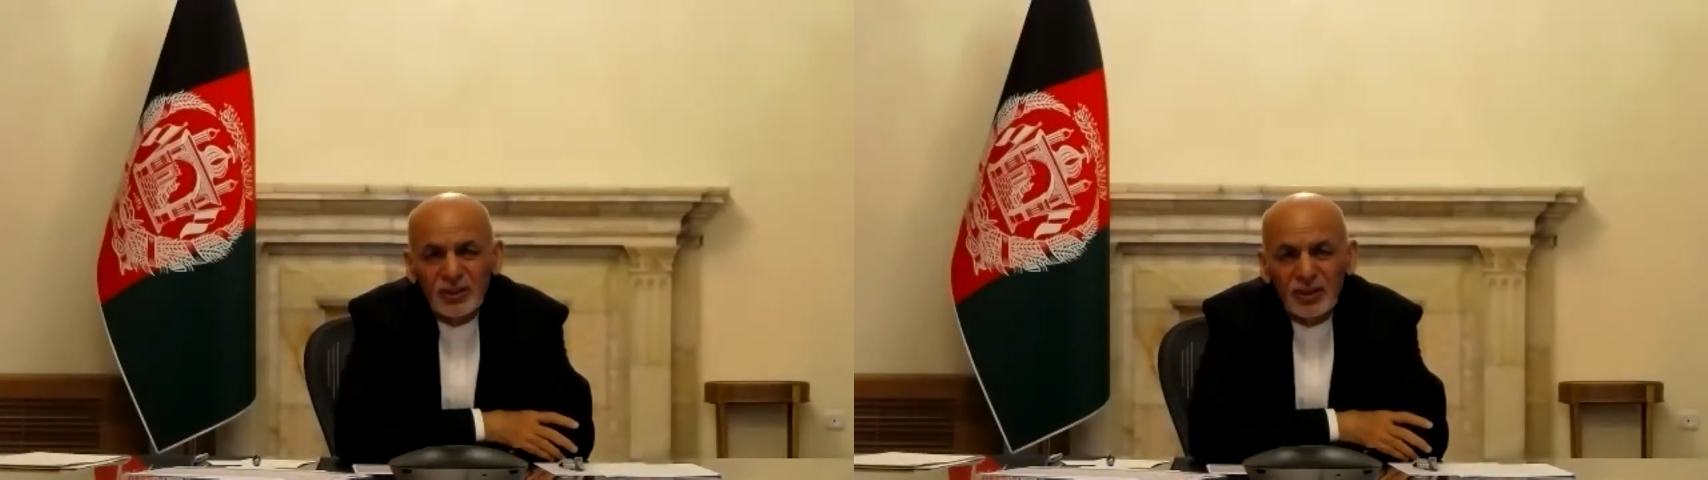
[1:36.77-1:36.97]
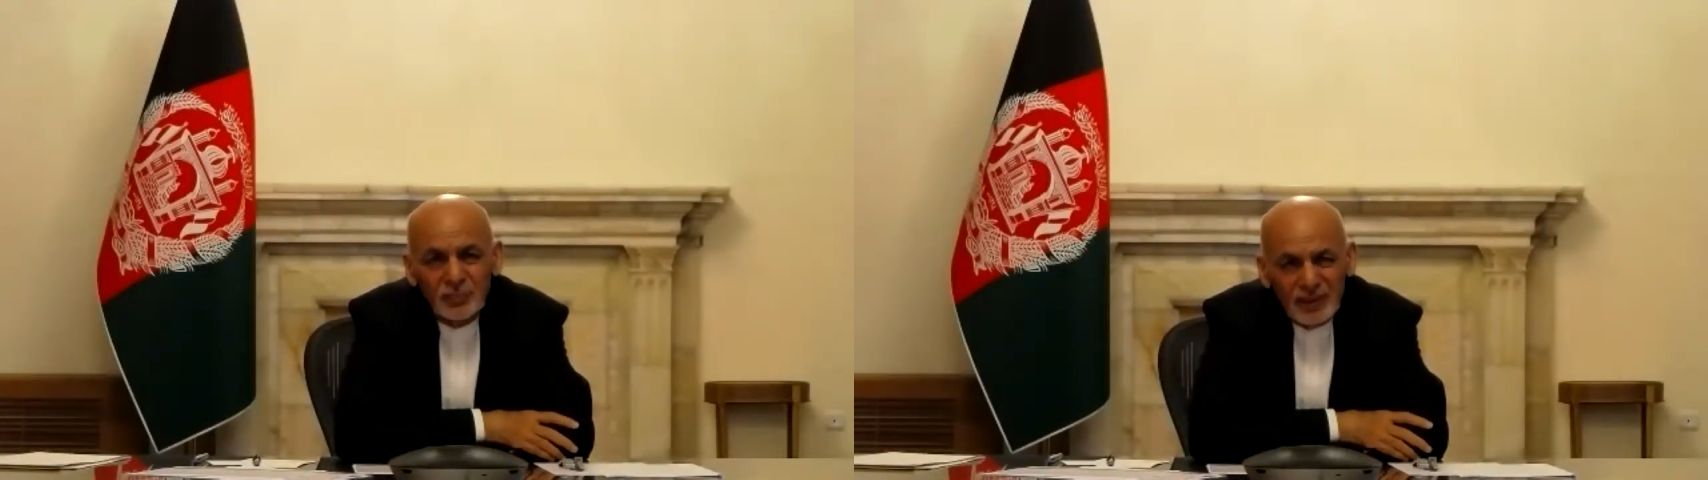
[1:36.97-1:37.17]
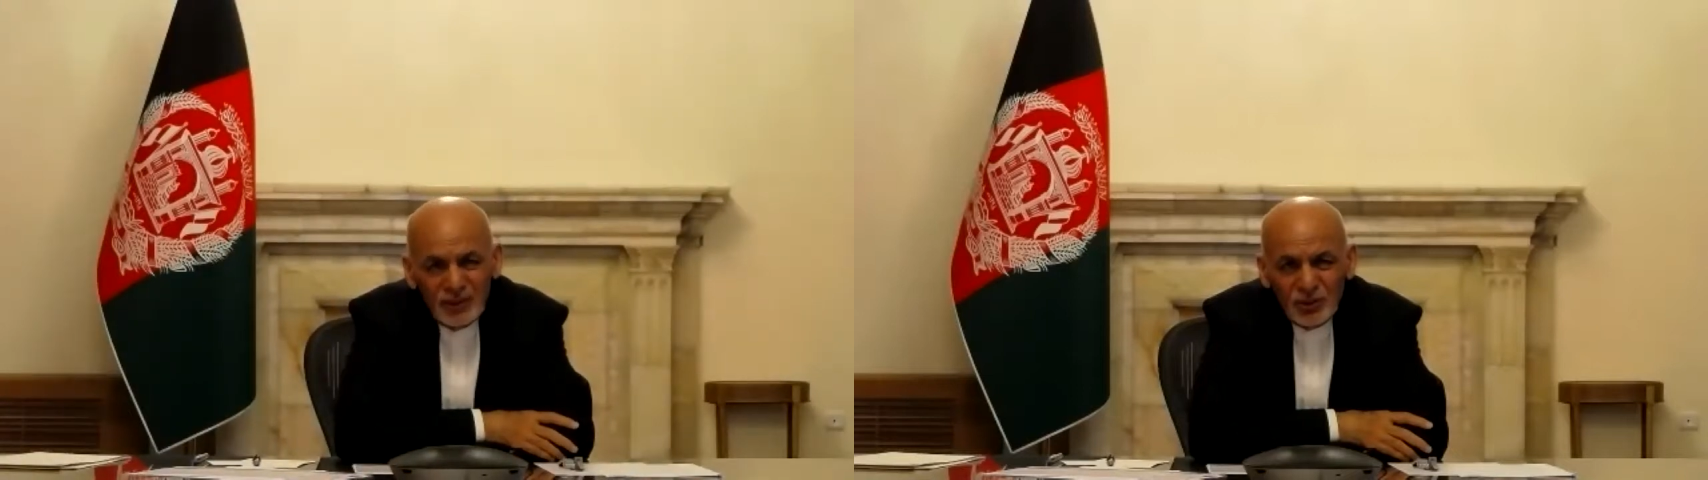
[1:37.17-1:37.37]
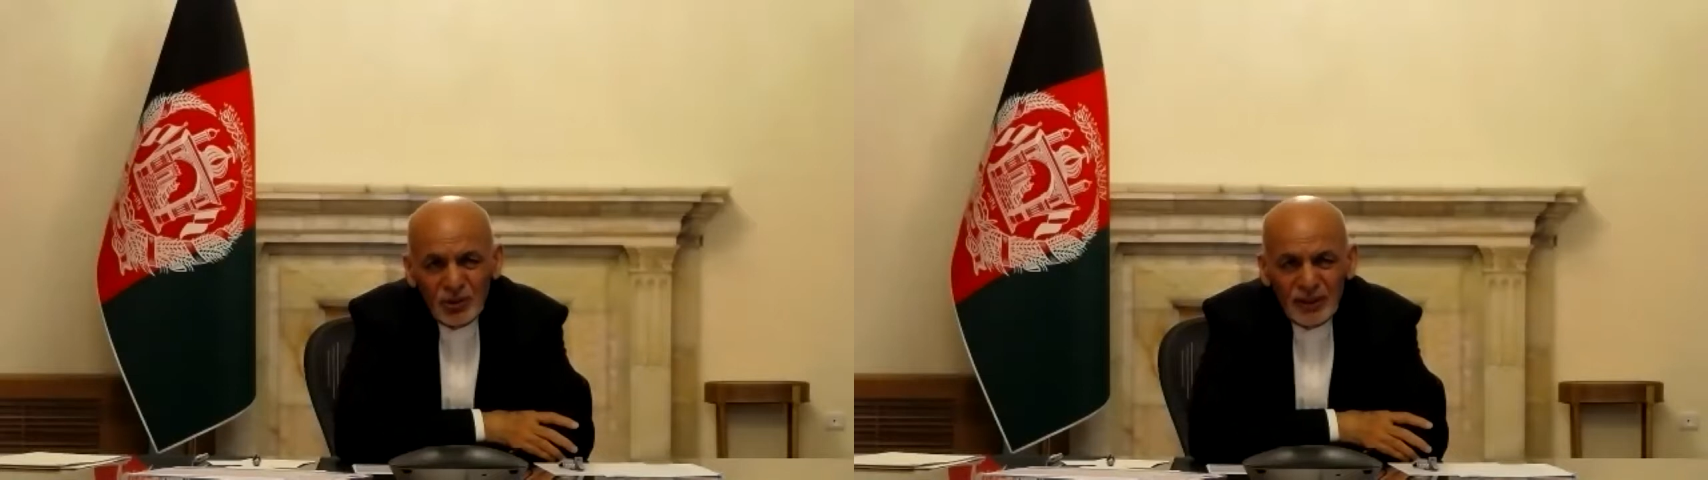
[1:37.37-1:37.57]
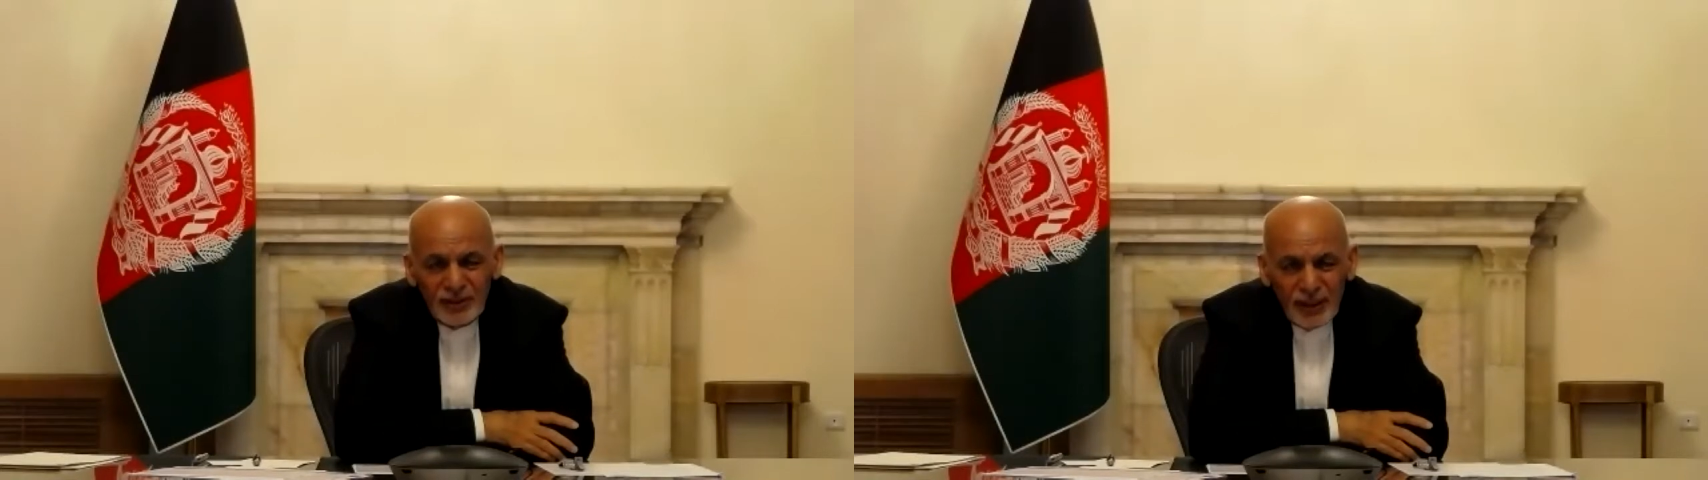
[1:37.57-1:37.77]
committed to
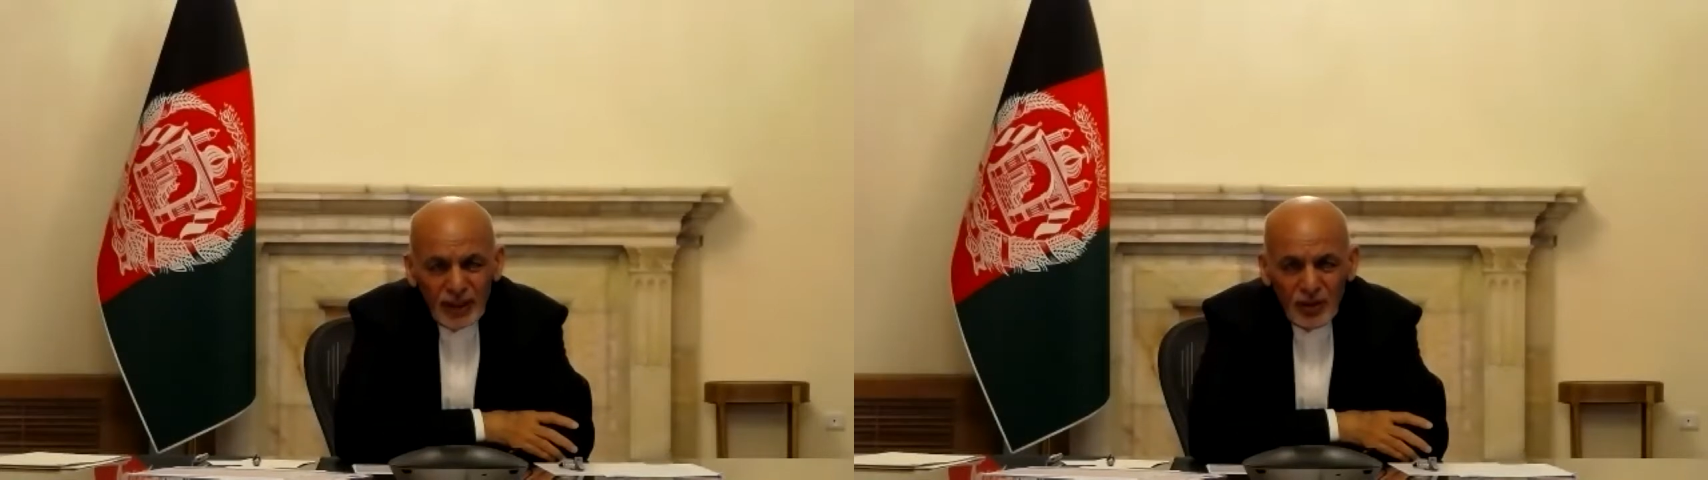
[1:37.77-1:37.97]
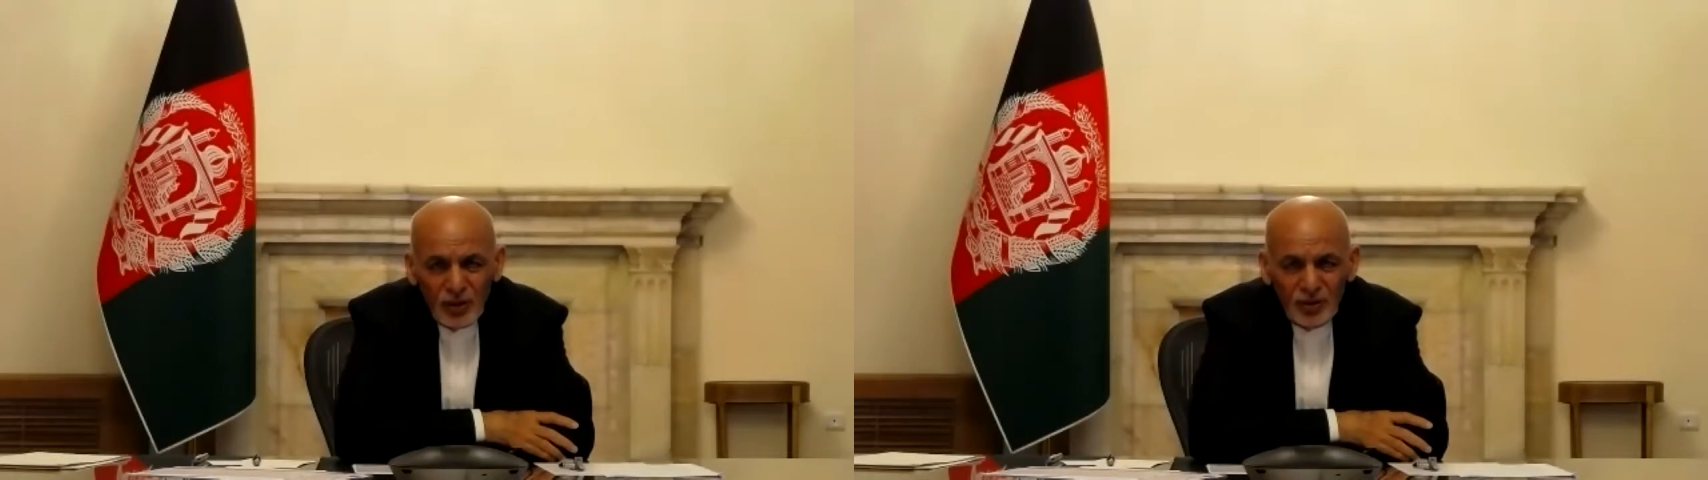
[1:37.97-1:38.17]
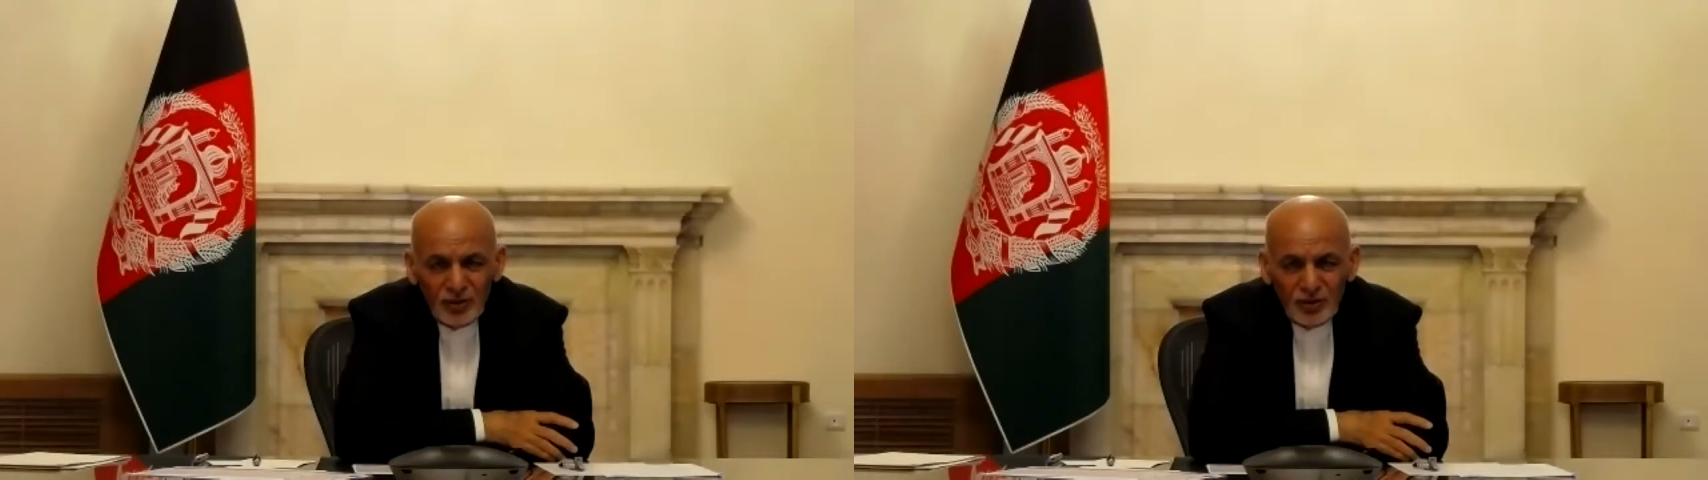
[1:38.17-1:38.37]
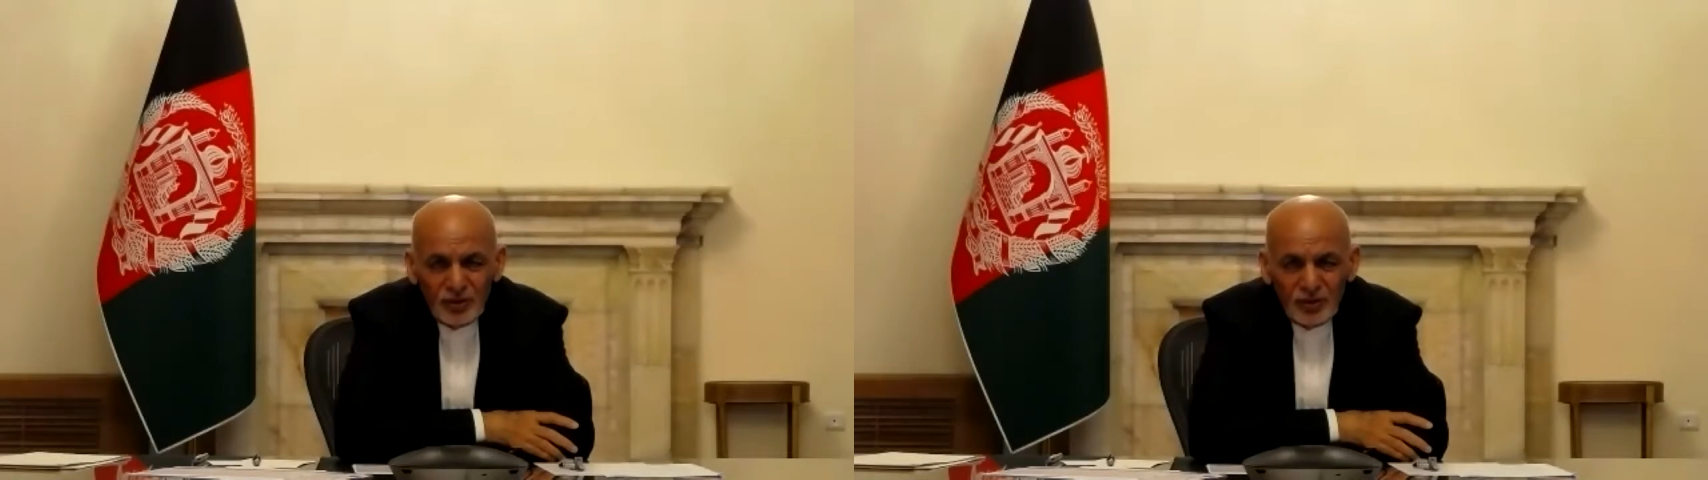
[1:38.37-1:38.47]
the dialogue